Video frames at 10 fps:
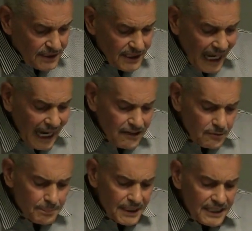Now, how do
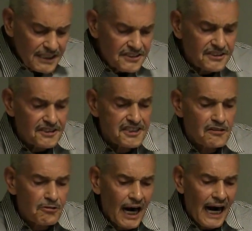bees
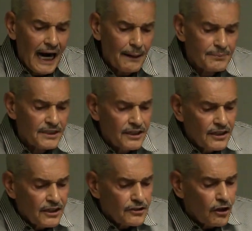describe
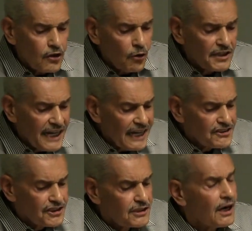the
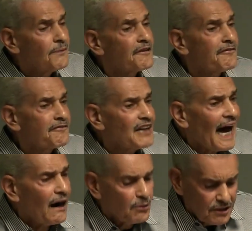location of the
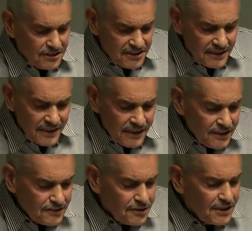flowers
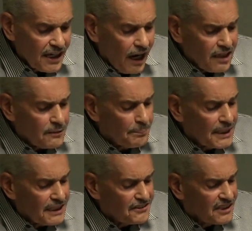to the other
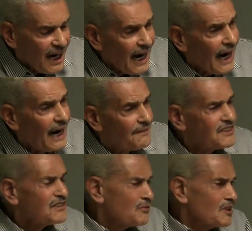bees in the hive.
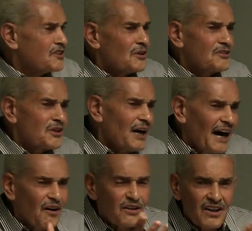This will show, show
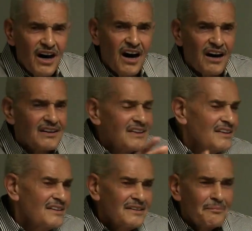how Allah
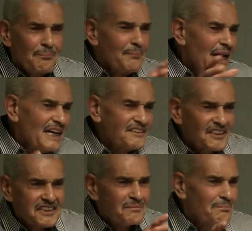made
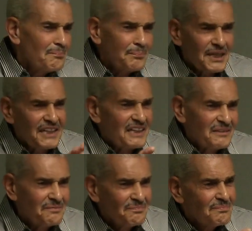this bee
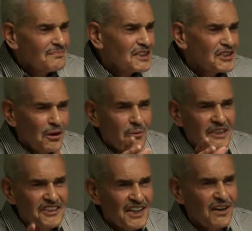so
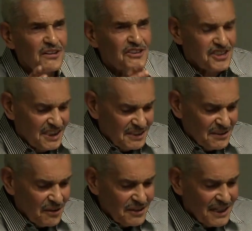intelligent,
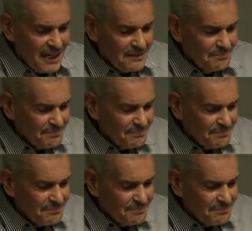okay?